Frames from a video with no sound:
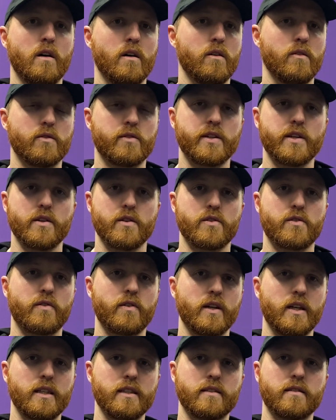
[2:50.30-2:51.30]
It was huge
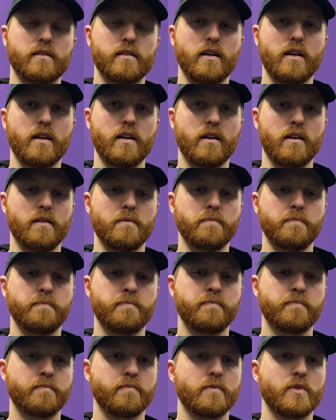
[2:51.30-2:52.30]
for us. Um,
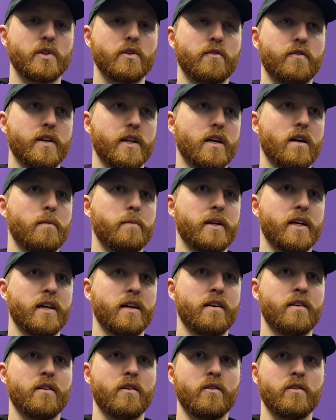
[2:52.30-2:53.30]
Newfie coming
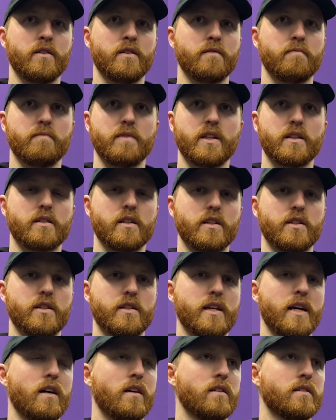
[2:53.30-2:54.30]
in, knowing they're such a
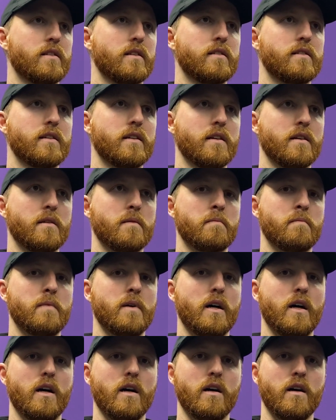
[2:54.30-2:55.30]
talented team,
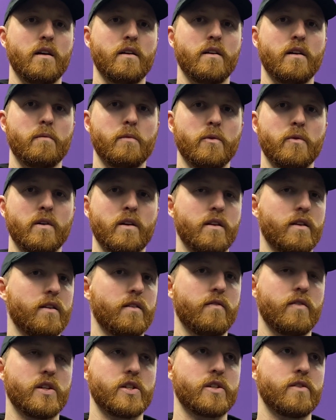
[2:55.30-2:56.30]
uh, number one in the
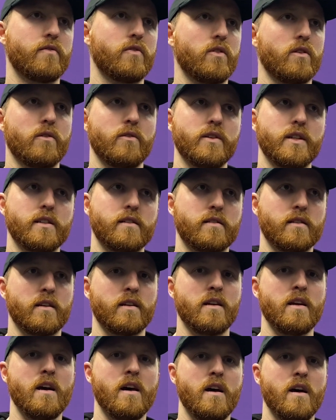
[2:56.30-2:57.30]
division for a reason.
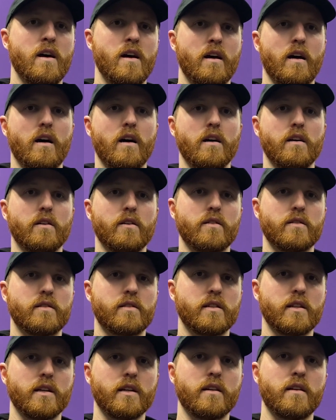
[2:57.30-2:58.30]
Uh, you can
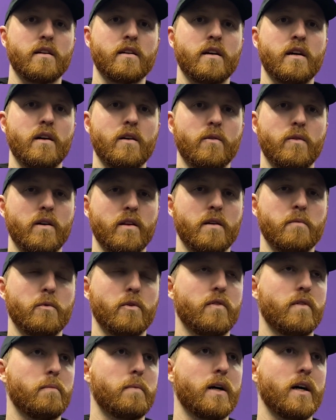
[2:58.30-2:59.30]
see it how well they
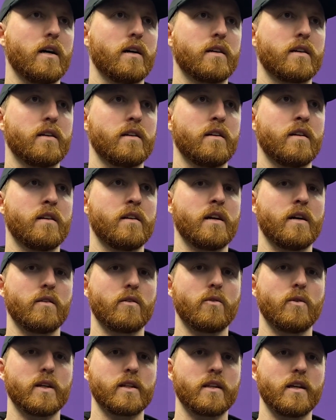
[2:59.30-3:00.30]
move the puck and how
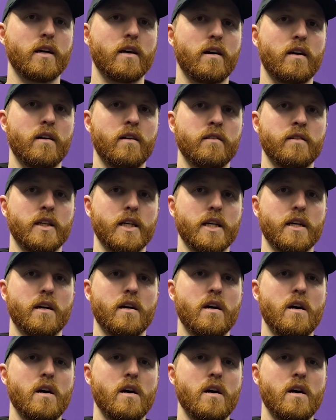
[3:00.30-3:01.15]
quick they are, and they